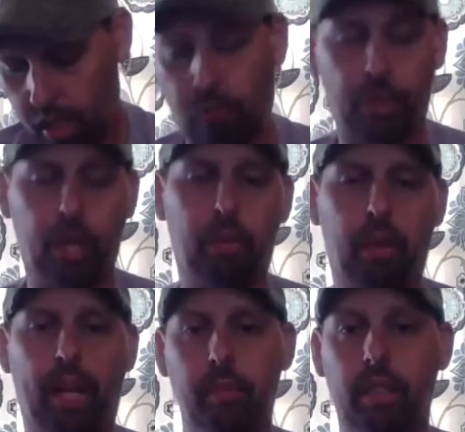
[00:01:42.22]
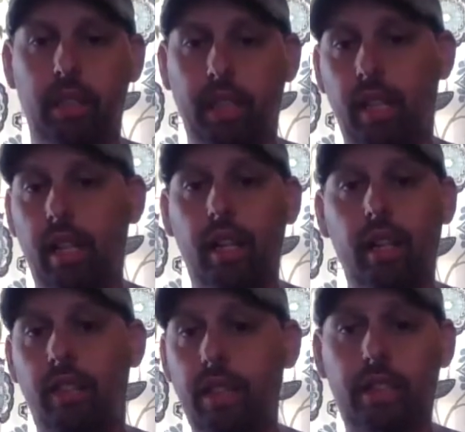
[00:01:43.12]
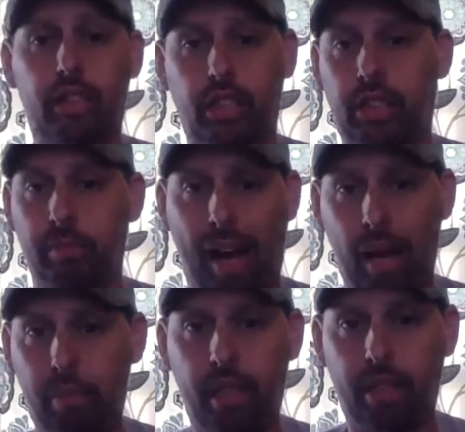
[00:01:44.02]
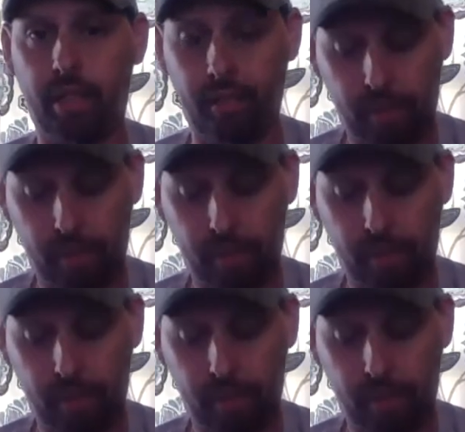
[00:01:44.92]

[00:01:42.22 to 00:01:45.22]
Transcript: for your playing ability. This is just my opinion.